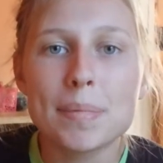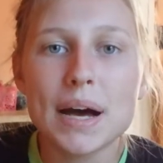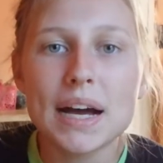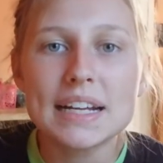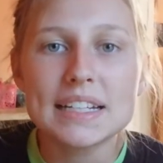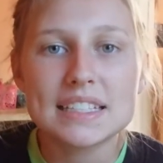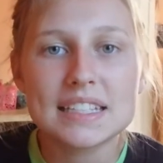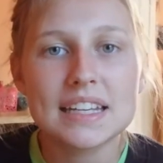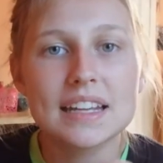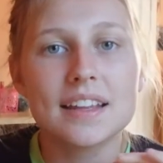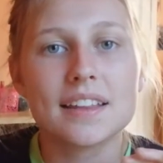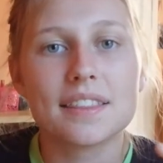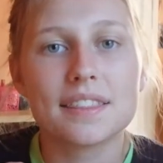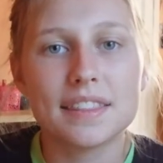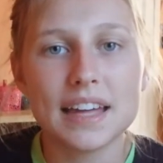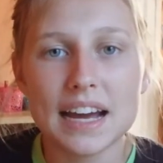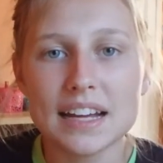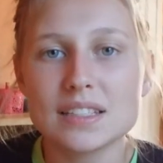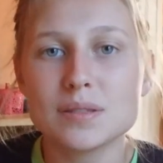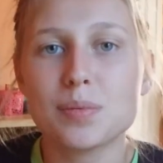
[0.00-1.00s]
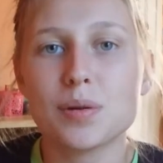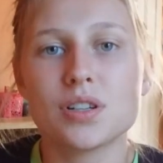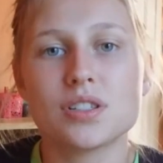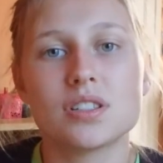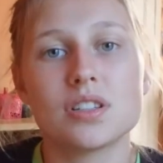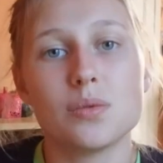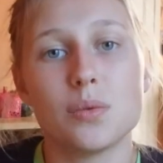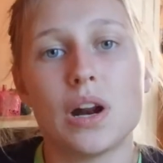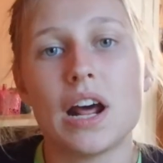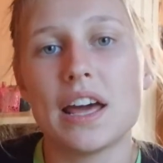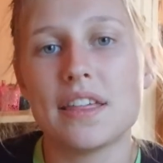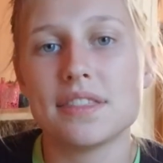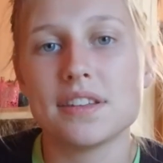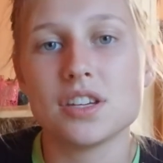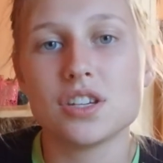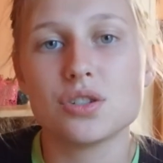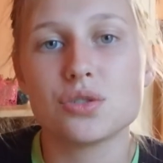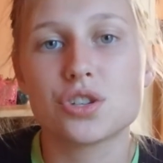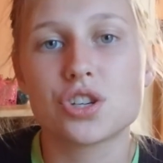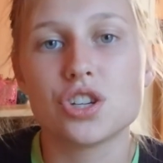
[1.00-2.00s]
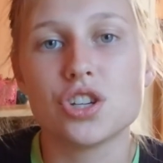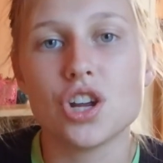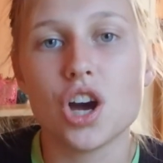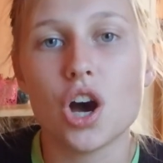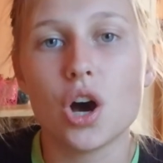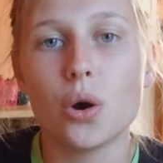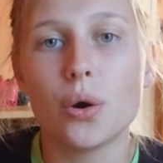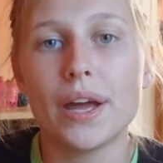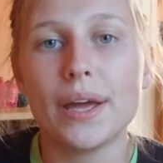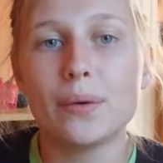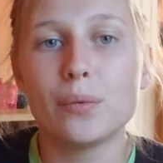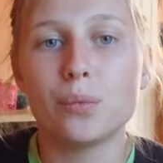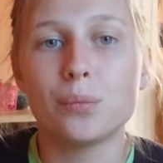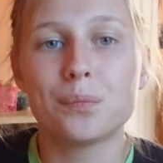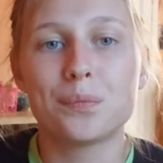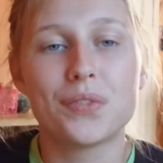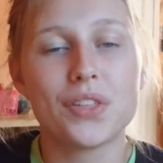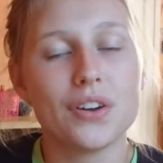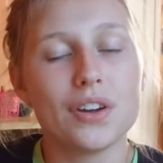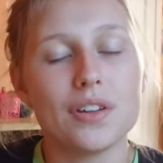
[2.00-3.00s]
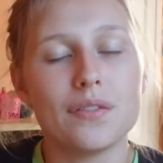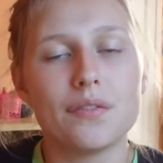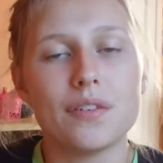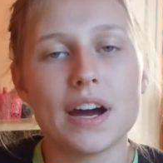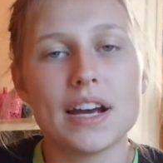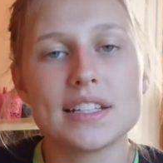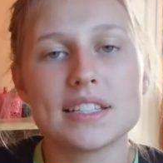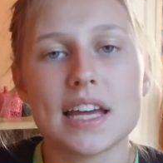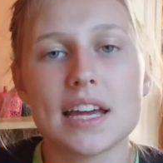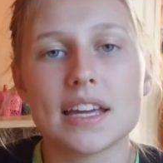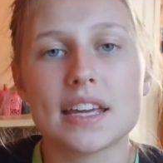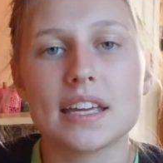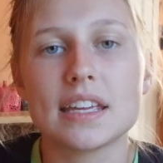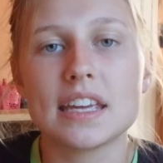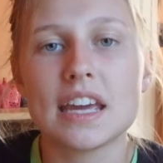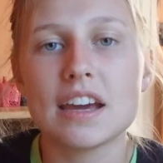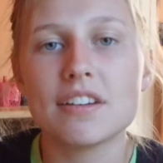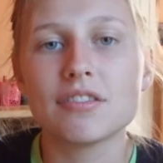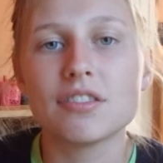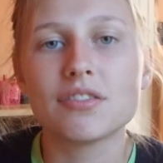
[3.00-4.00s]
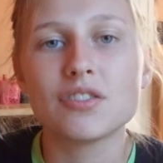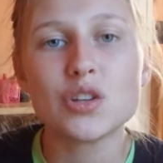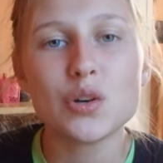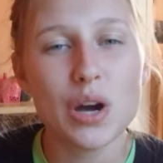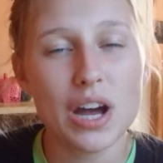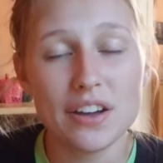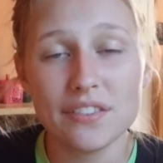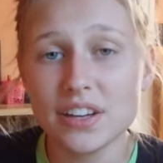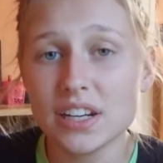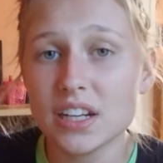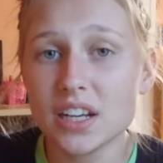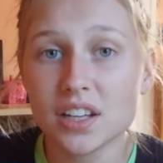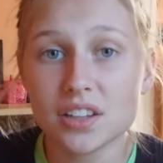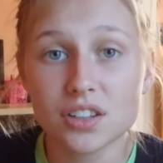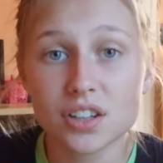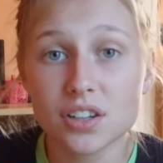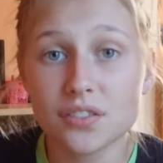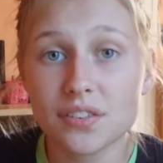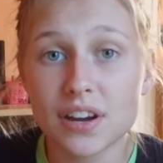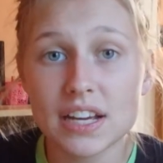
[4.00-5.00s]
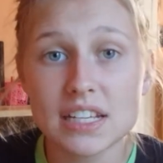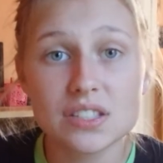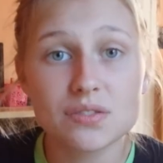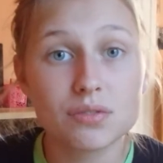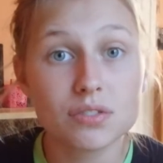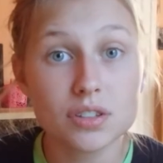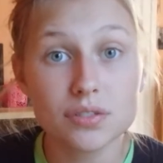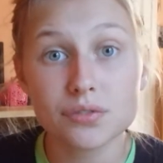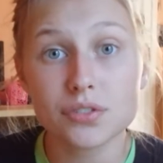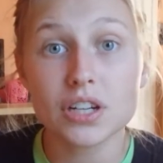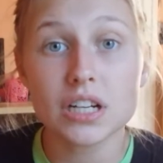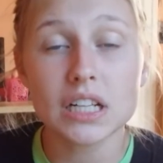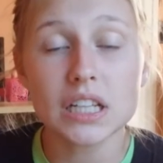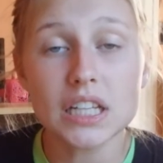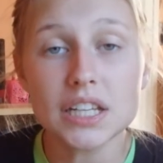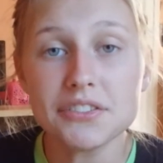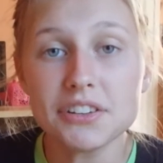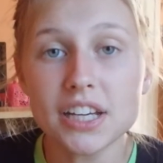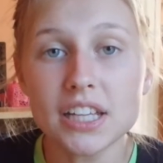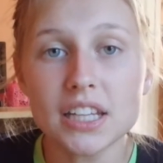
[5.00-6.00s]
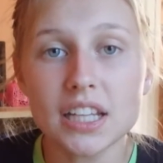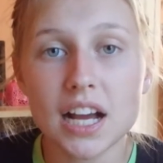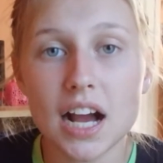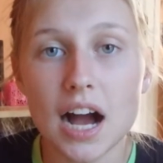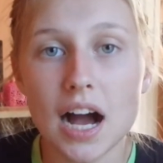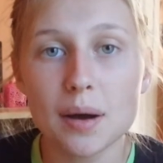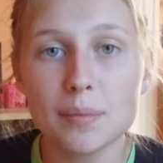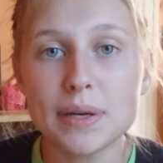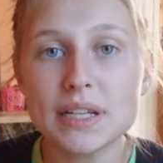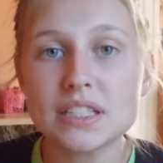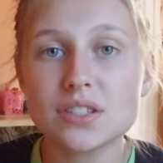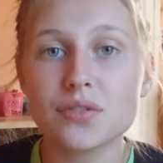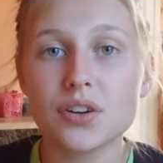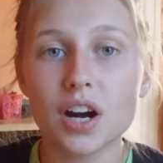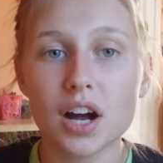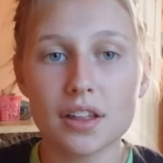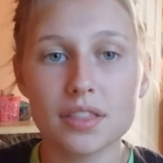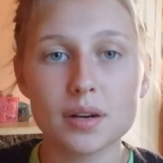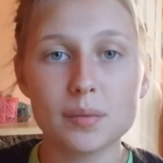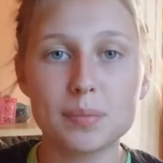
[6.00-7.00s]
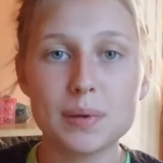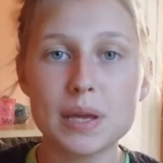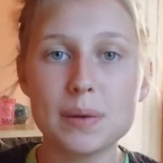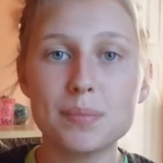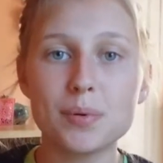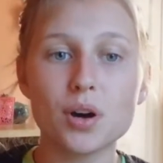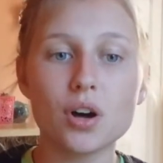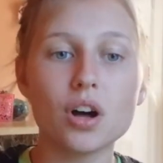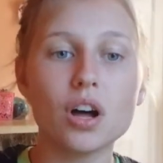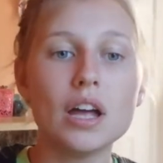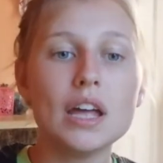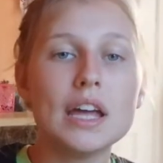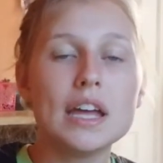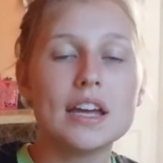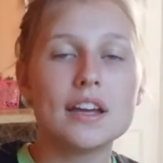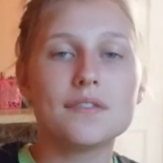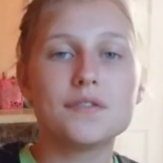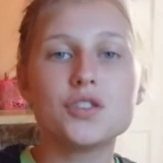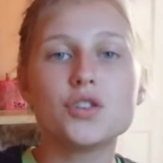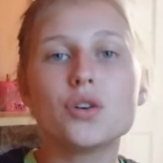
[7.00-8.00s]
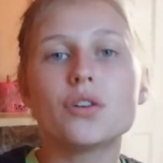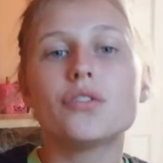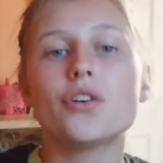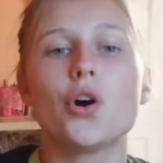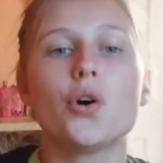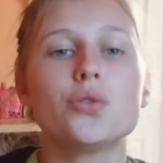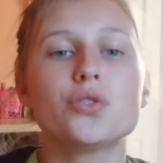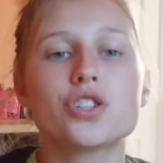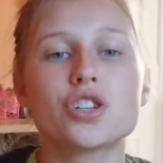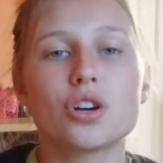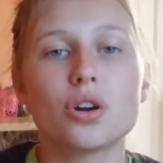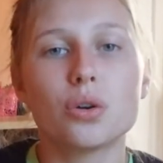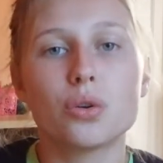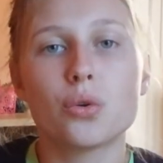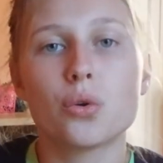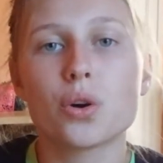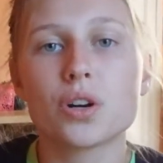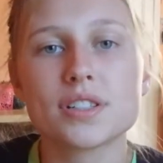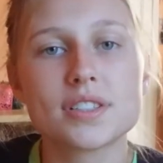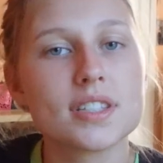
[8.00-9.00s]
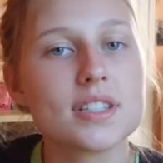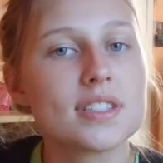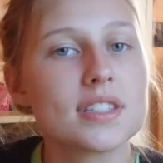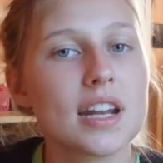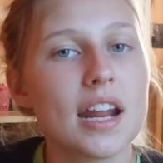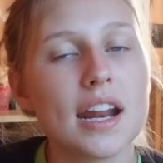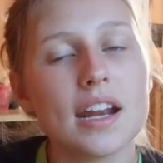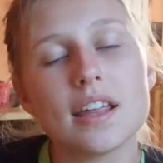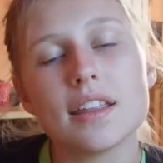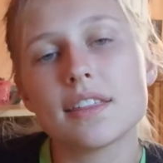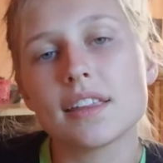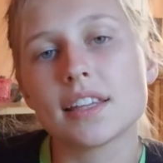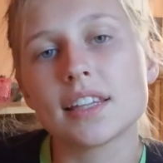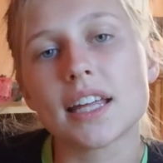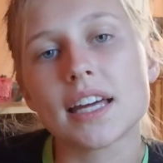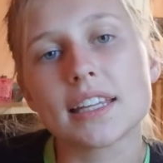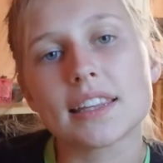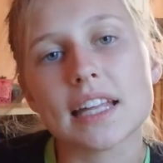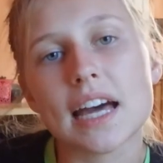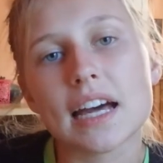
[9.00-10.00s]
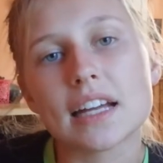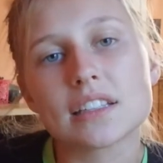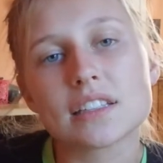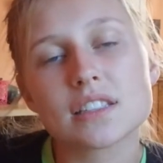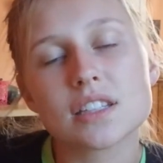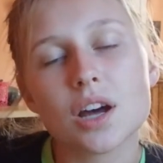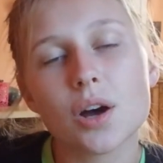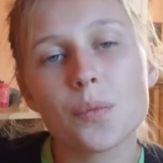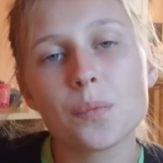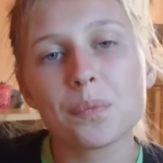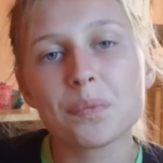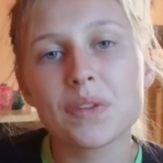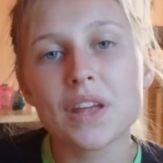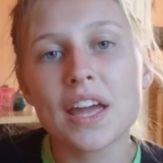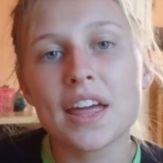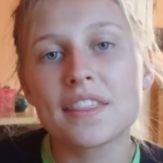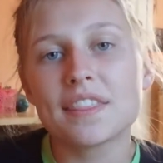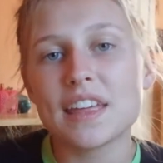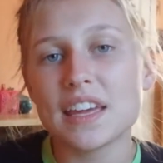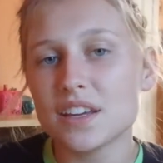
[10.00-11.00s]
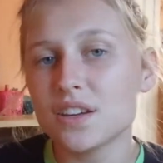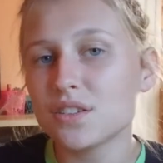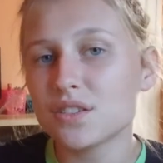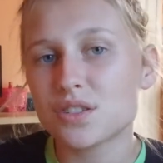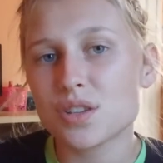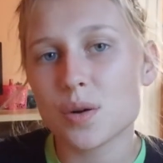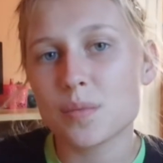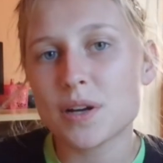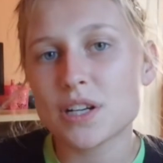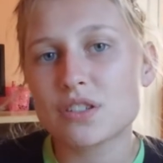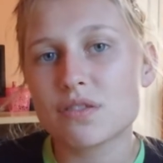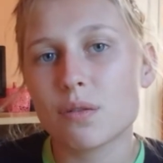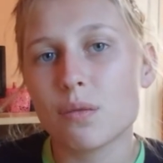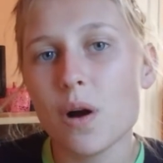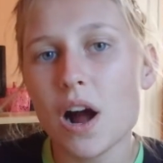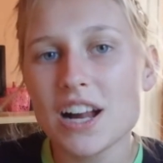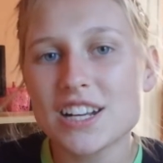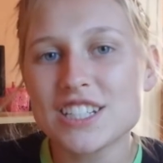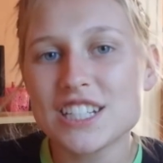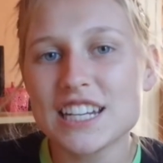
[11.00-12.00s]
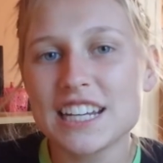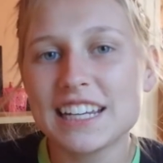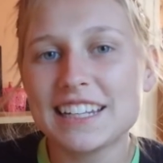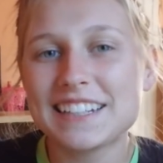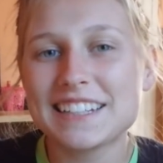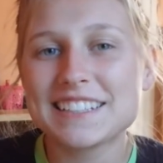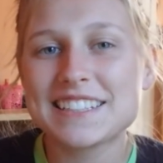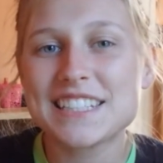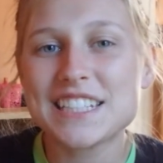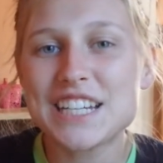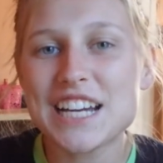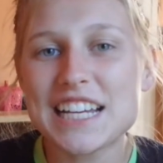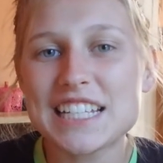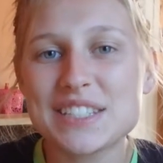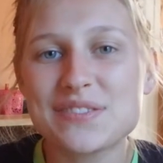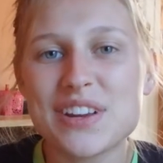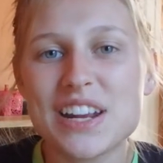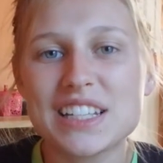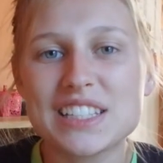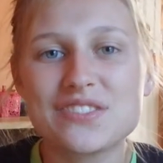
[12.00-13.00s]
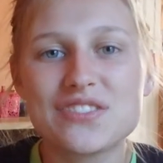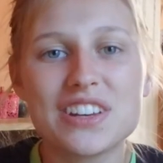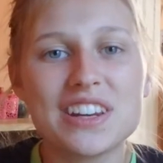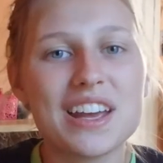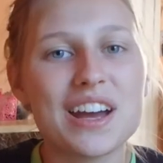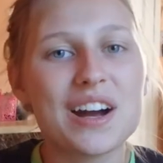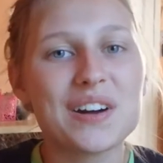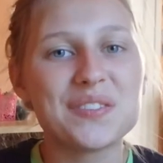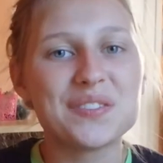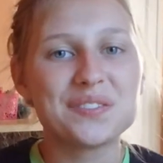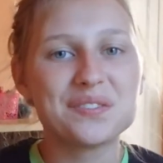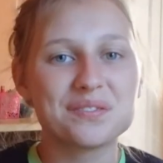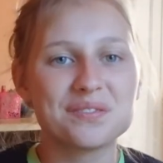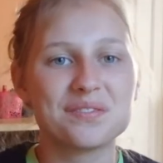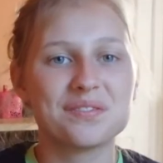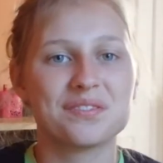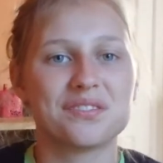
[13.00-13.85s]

but that's personally what I think you should know and the advice I can give. If you have any other advice, feel free to leave it in the comments for other people if you have owned your own horses and anything like that. So thank you so much for watching, and I'll see you guys in my next video.